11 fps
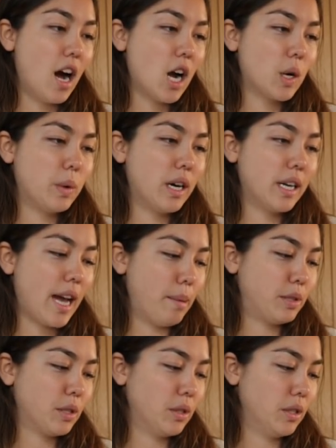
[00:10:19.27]
Aqua
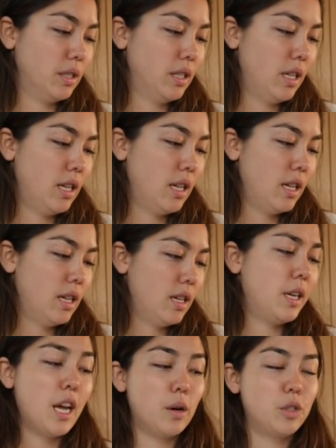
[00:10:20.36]
Capsule
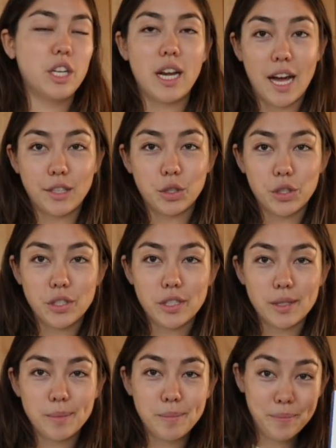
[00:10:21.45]
Neogen Naturals.